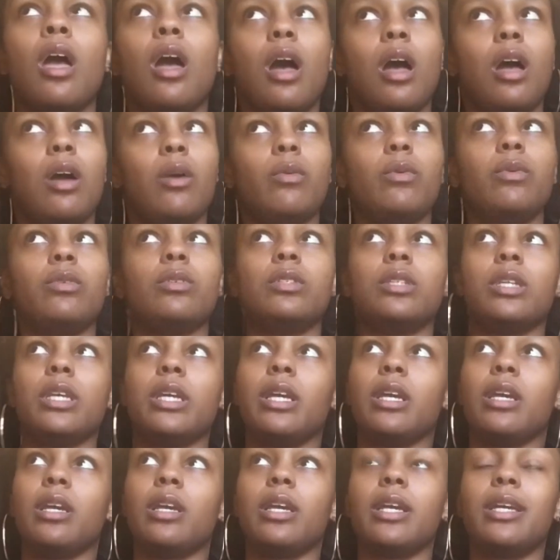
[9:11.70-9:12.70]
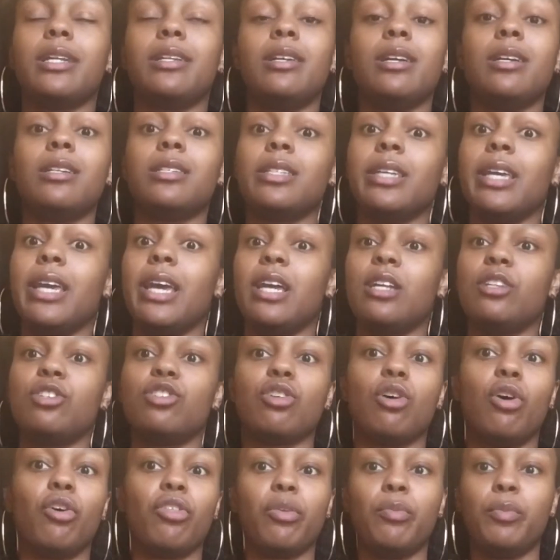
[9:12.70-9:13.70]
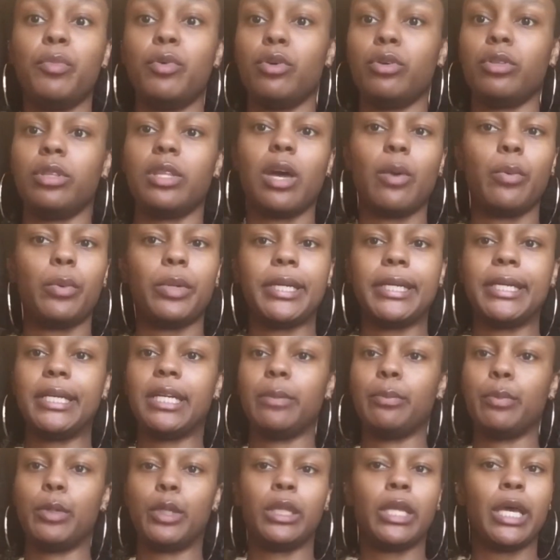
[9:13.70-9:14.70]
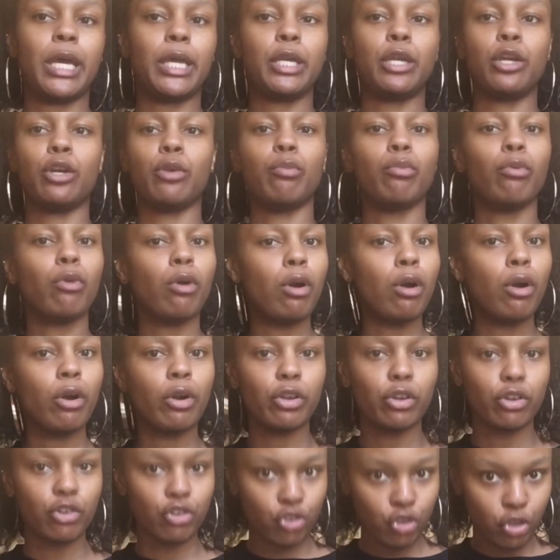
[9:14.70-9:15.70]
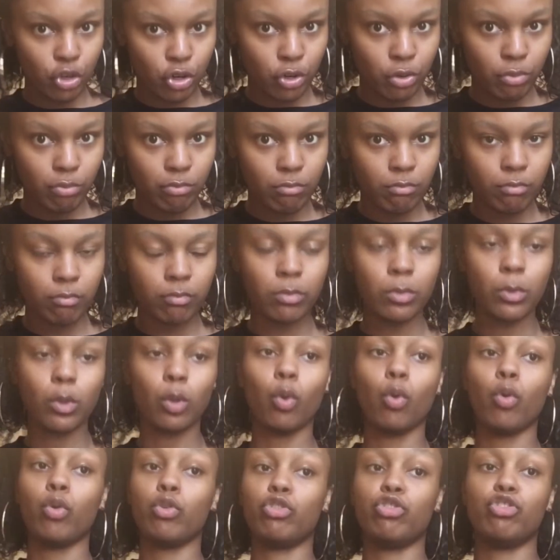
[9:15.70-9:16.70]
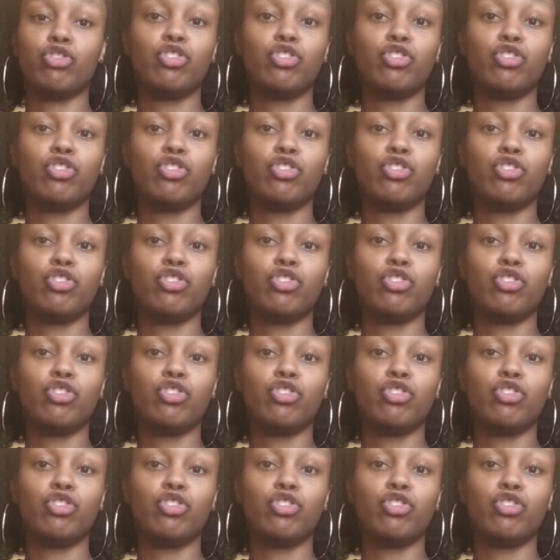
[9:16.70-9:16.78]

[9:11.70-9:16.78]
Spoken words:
I will say it does catch all the milk that would end up in like your bra or your shirt or your